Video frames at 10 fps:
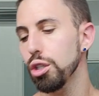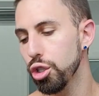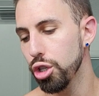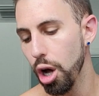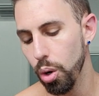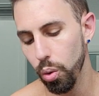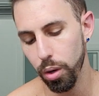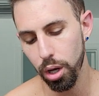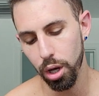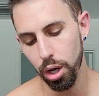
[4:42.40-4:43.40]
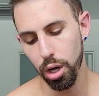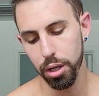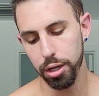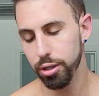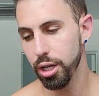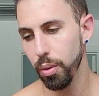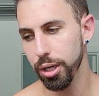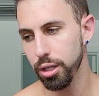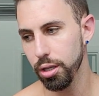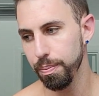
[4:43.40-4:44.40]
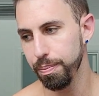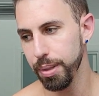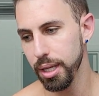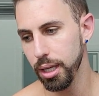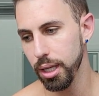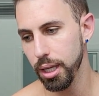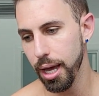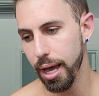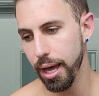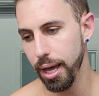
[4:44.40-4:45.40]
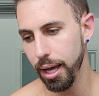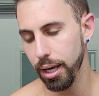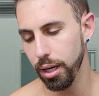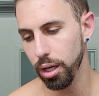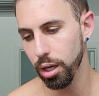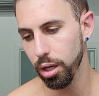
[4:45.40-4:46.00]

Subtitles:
So there's going to be a